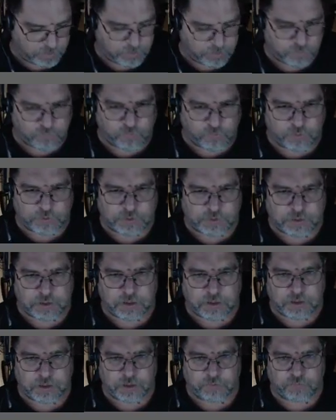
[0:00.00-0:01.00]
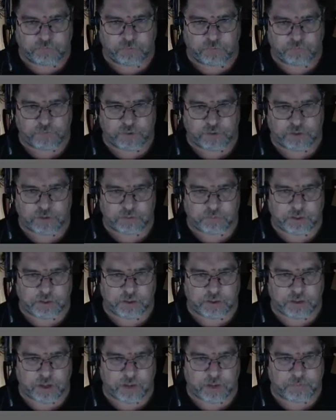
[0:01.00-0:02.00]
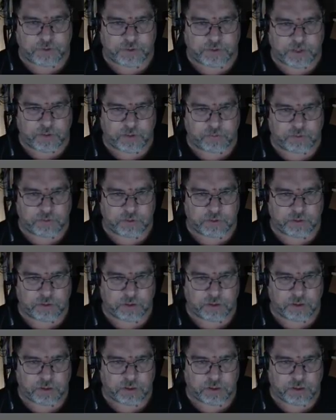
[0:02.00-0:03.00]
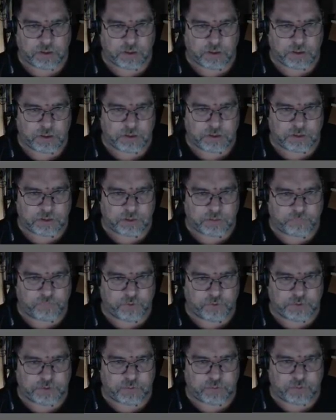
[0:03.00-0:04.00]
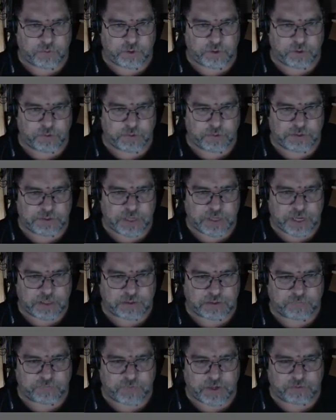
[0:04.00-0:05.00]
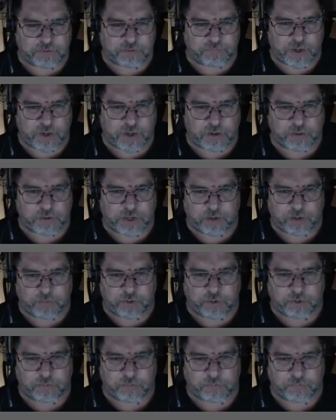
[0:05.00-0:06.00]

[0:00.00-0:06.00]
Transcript: Control C, Control V, so we get a copy of that one. So the first thing we want to do is deactivate the follow camera.